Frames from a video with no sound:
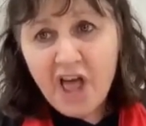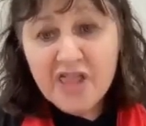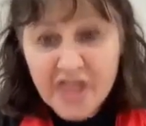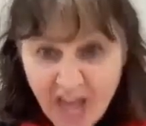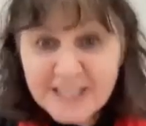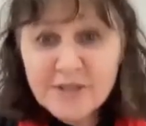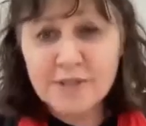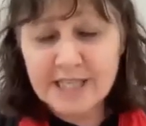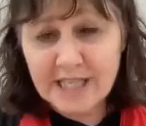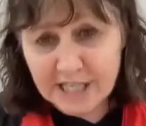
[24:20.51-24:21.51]
That's
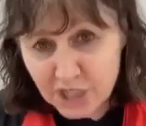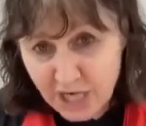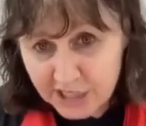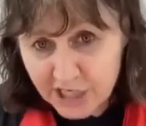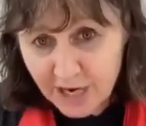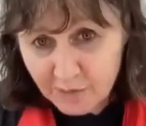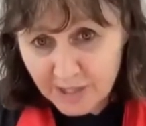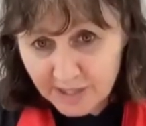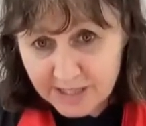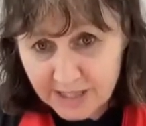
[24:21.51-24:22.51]
what's going to change our
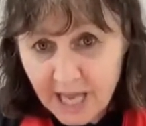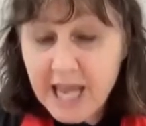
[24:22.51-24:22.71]
world.